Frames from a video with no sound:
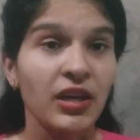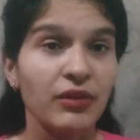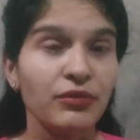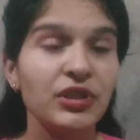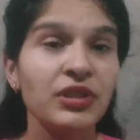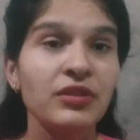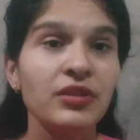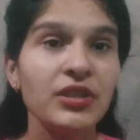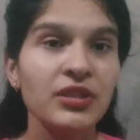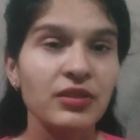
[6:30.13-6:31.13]
within
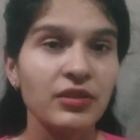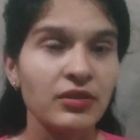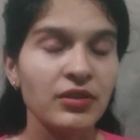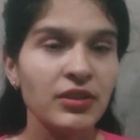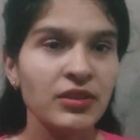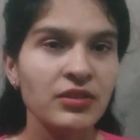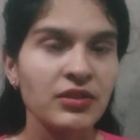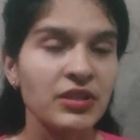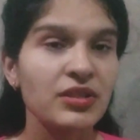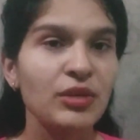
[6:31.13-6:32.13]
these
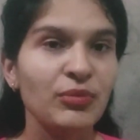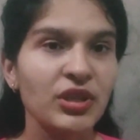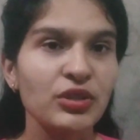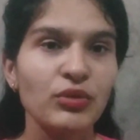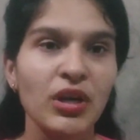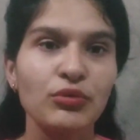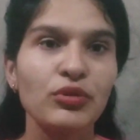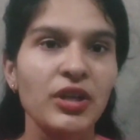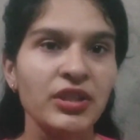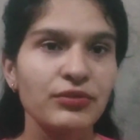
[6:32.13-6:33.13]
60 minutes you have to
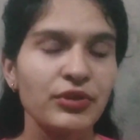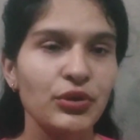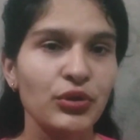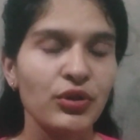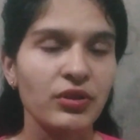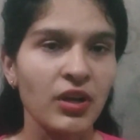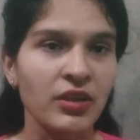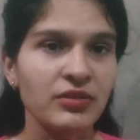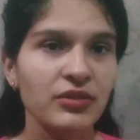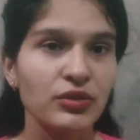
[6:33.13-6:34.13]
transfer your
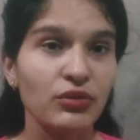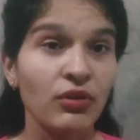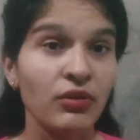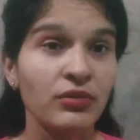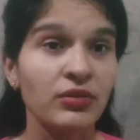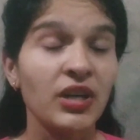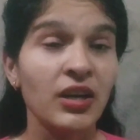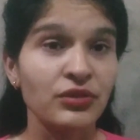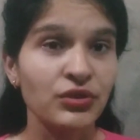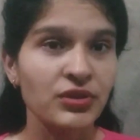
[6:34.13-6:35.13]
answers on the
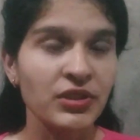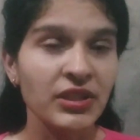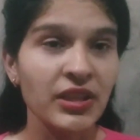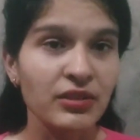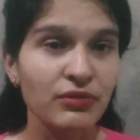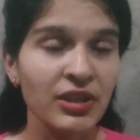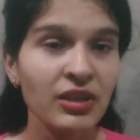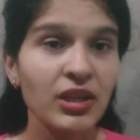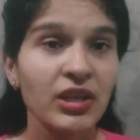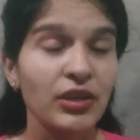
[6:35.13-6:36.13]
answer sheet as well.
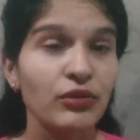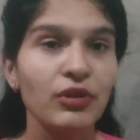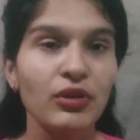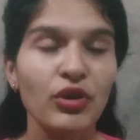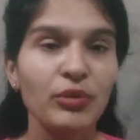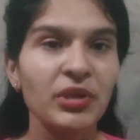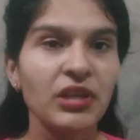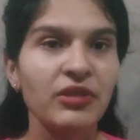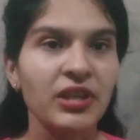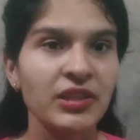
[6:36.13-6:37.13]
You will not be
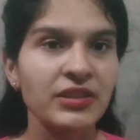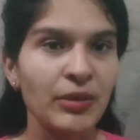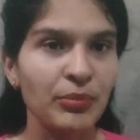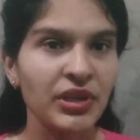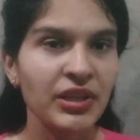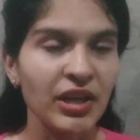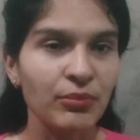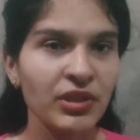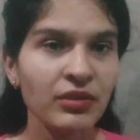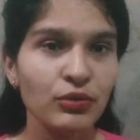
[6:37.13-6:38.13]
given any separate
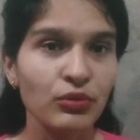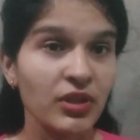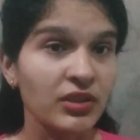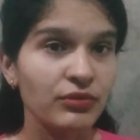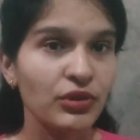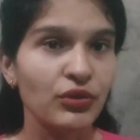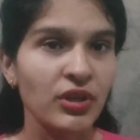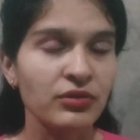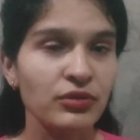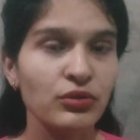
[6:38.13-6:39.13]
timing to transfer your
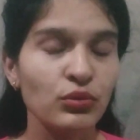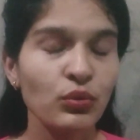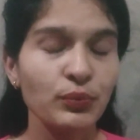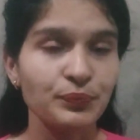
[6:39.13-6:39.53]
answer. So